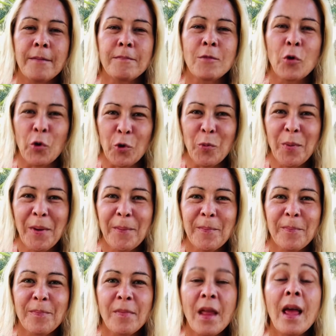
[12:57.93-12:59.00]
group.
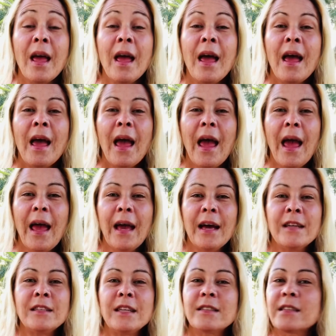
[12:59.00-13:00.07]

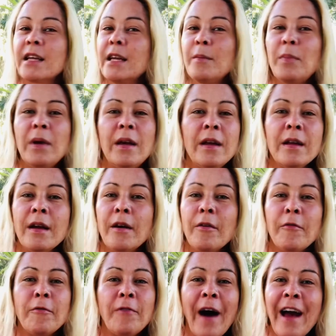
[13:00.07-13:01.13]
And it's going to be
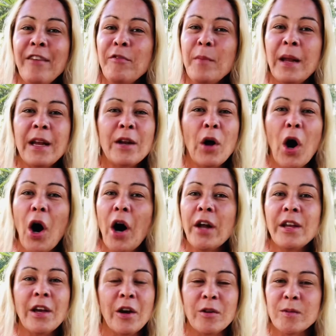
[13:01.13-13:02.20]
5-minute
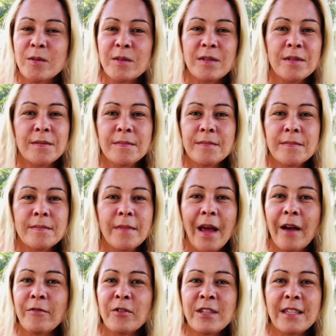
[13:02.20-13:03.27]
audios
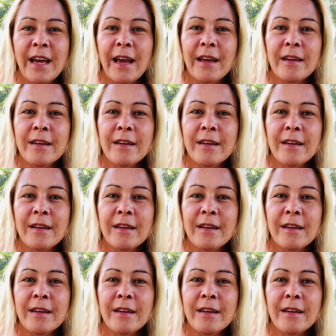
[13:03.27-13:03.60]
every day.